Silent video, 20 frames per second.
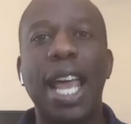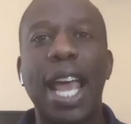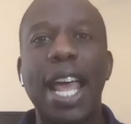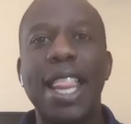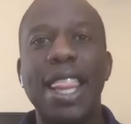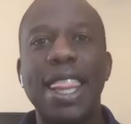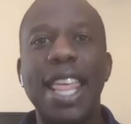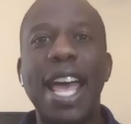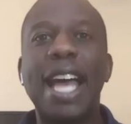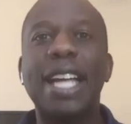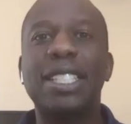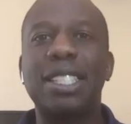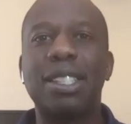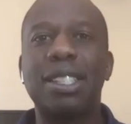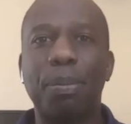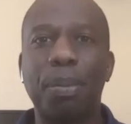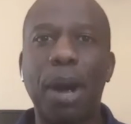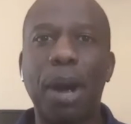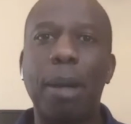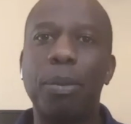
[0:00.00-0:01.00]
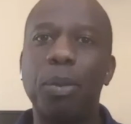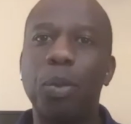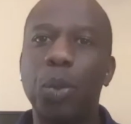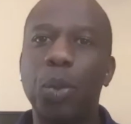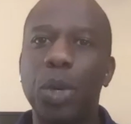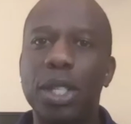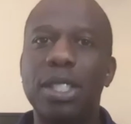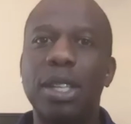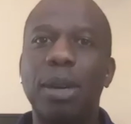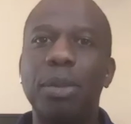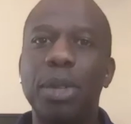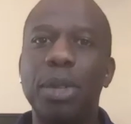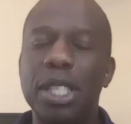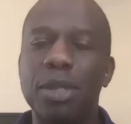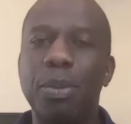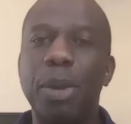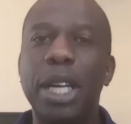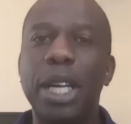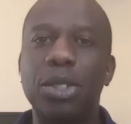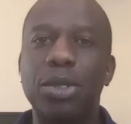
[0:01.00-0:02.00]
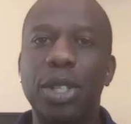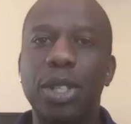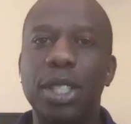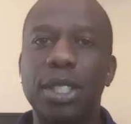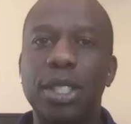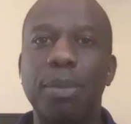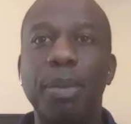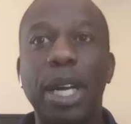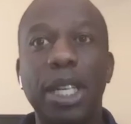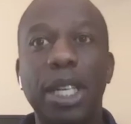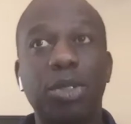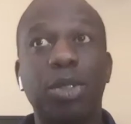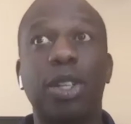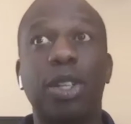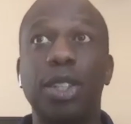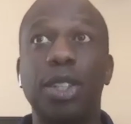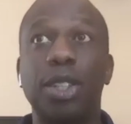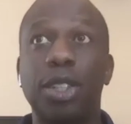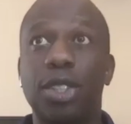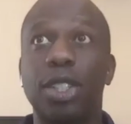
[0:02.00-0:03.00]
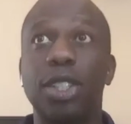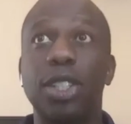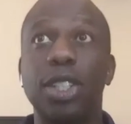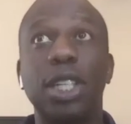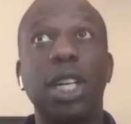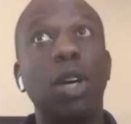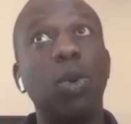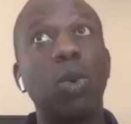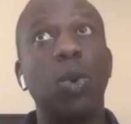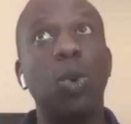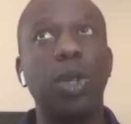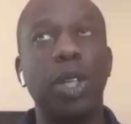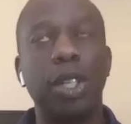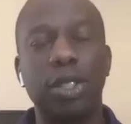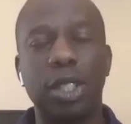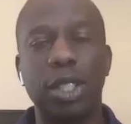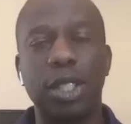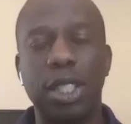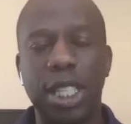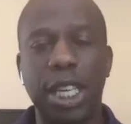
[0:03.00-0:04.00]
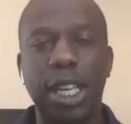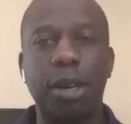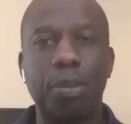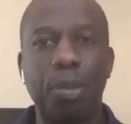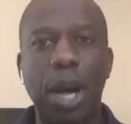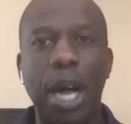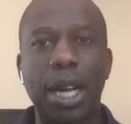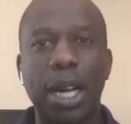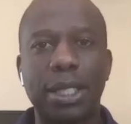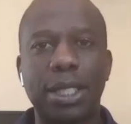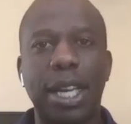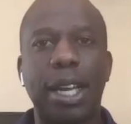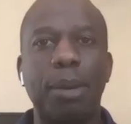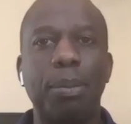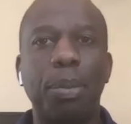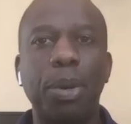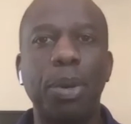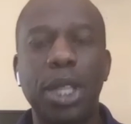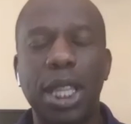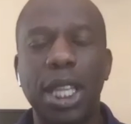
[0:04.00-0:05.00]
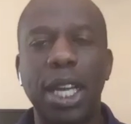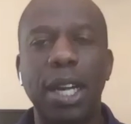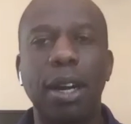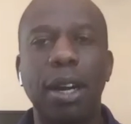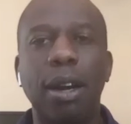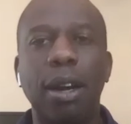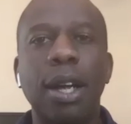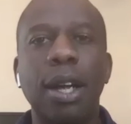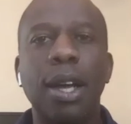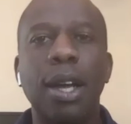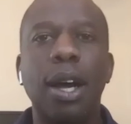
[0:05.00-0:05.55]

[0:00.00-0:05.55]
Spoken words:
And that's the problem with some of these metrics. The metric looks good. Oh, there's a tick box I can put there.